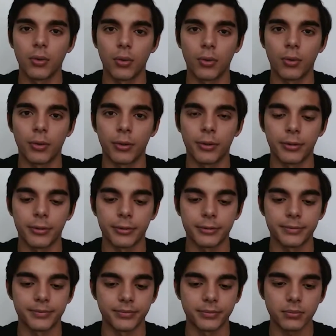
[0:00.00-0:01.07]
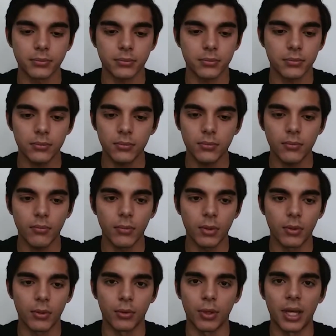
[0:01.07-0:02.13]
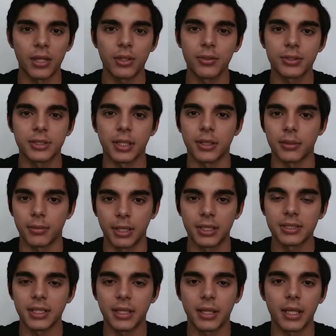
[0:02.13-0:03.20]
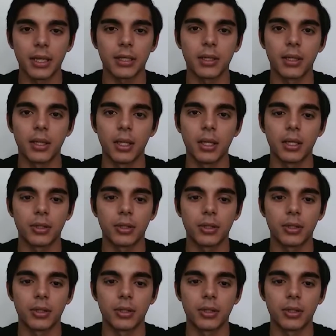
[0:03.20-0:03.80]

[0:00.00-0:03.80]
or a HelloSign, things like that.